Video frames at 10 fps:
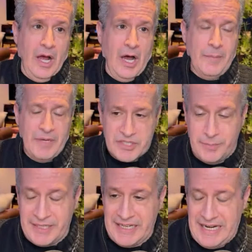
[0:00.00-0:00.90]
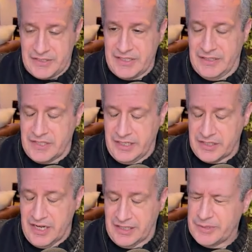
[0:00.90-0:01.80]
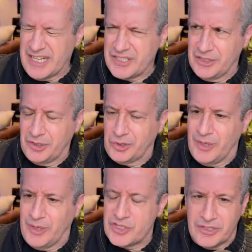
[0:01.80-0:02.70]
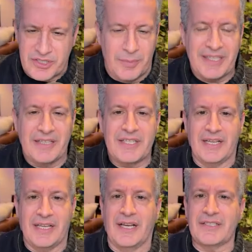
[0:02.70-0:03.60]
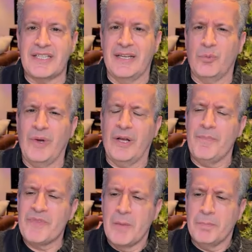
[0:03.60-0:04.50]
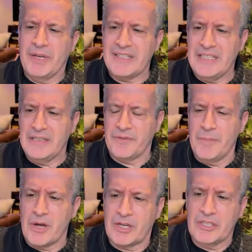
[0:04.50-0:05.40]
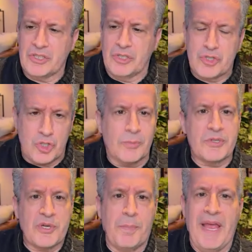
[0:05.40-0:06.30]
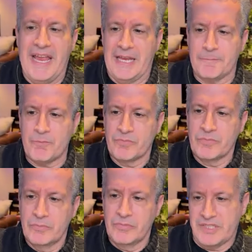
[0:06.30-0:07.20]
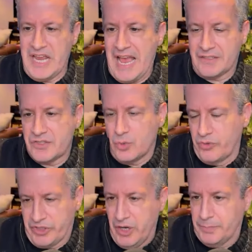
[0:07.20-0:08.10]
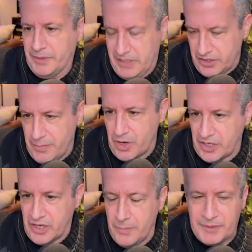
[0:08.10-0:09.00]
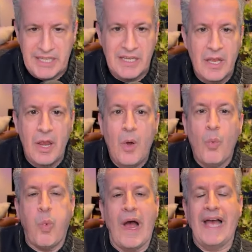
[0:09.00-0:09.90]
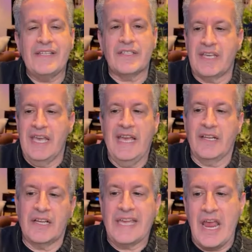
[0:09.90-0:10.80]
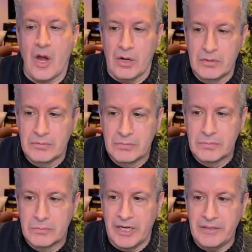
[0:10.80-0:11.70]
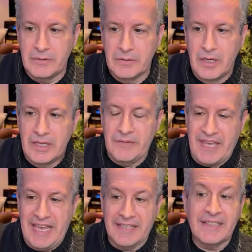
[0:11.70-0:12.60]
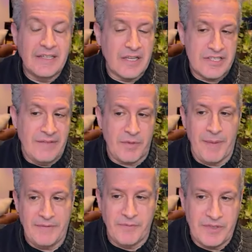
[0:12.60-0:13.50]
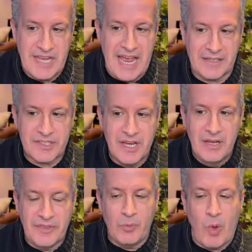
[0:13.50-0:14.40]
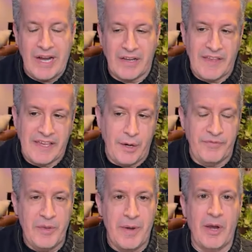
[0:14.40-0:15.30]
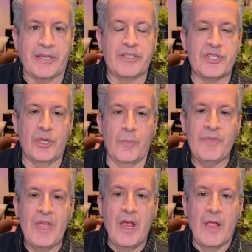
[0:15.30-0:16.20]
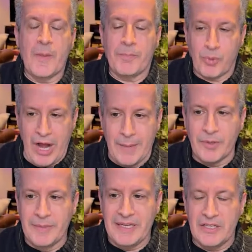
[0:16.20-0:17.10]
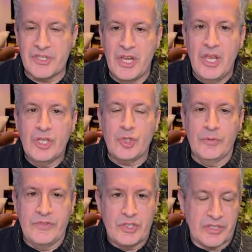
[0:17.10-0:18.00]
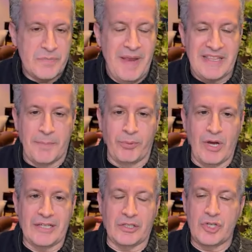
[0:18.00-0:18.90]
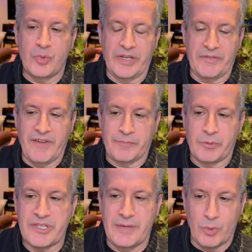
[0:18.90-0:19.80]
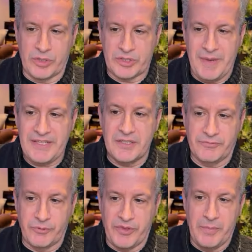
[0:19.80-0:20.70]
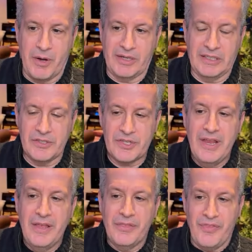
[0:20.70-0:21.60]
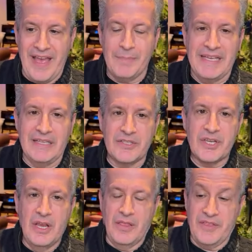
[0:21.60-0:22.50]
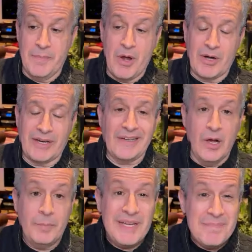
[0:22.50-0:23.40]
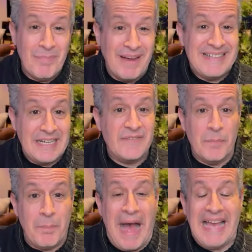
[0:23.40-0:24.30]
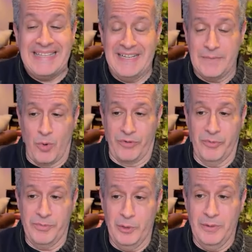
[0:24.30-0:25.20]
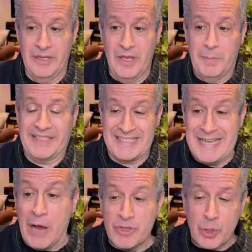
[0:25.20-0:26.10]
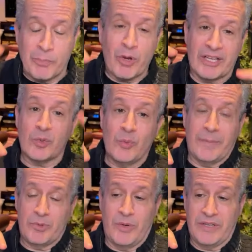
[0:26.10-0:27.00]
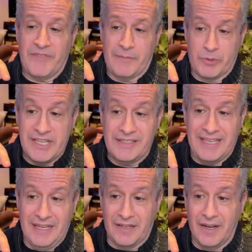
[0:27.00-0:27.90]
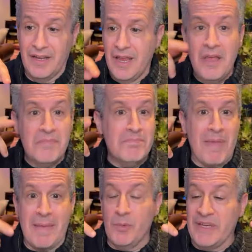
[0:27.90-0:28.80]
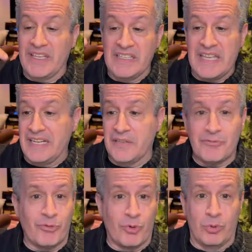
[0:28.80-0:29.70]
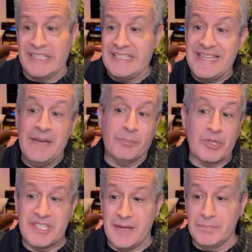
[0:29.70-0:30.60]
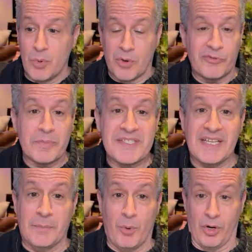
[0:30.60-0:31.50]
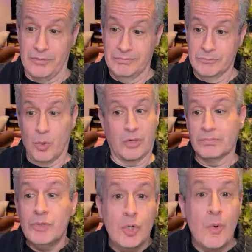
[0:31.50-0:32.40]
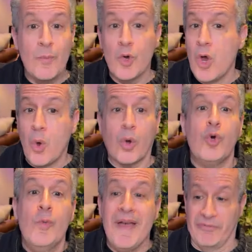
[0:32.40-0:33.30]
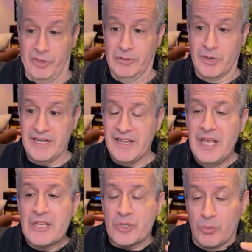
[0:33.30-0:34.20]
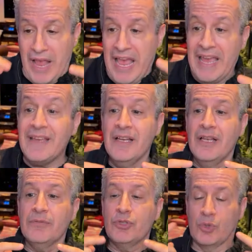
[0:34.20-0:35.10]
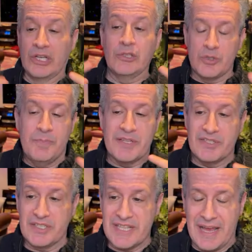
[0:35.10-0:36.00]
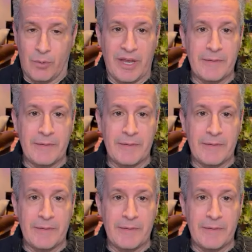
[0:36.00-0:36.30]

somebody had asked on TikTok, it was actually a good question. Somebody on TikTok said, well, but if American consumers are paying the tax, or the company, the American company, why does Canada care, right? If Canada doesn't have to pay for the tax, then why do they care if the Americans do? The problem is, you've just made the product 25% more expensive for the Americans. That means the American company might not even buy it anymore from you, because now your product went up 25%, Canada. Maybe we can get it for only 10% more from Singapore or whomever, right? So A, you can lose business that way.